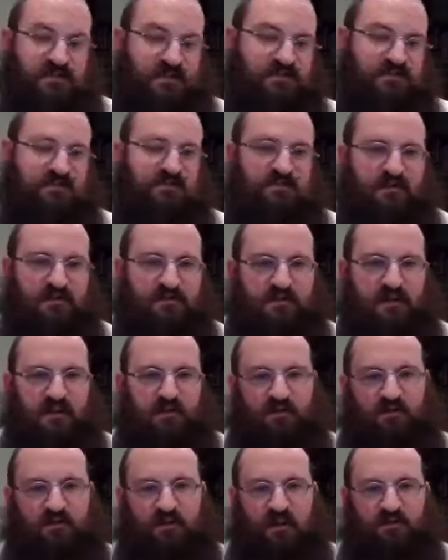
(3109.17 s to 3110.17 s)
That's according to
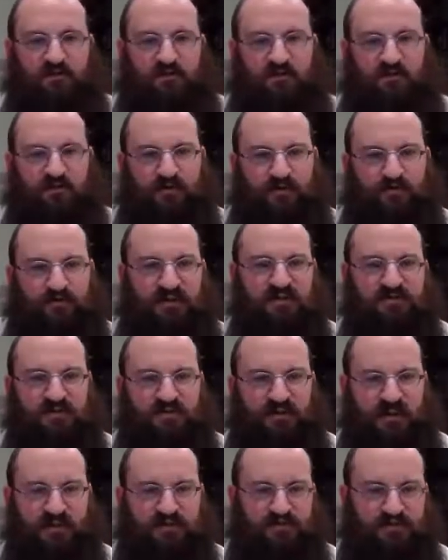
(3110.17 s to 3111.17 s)
Kabbalah. I don't know what it means,
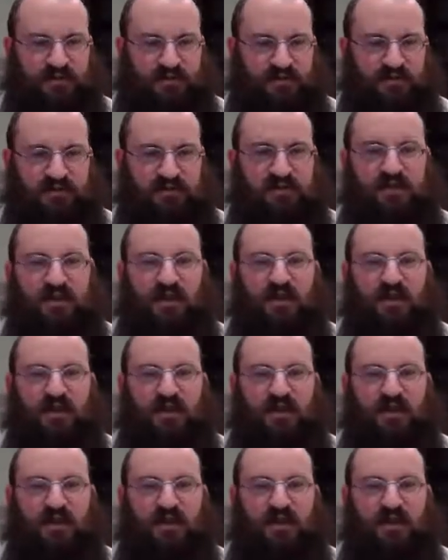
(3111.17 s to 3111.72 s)
but that's what it is.